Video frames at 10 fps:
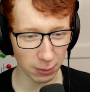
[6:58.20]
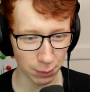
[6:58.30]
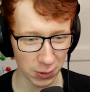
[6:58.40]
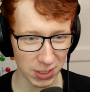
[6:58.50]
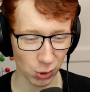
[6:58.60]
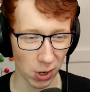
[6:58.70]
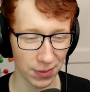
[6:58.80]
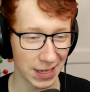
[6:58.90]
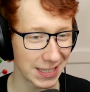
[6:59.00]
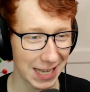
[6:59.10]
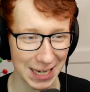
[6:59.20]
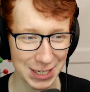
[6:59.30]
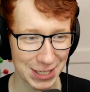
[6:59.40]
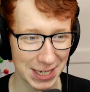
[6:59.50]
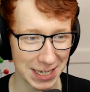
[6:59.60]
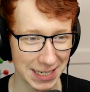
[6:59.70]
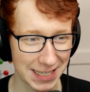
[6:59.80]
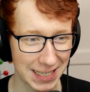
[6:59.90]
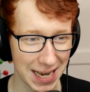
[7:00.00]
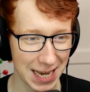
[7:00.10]
booster on this that I just didn't
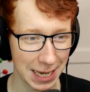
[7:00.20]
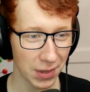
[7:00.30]
see.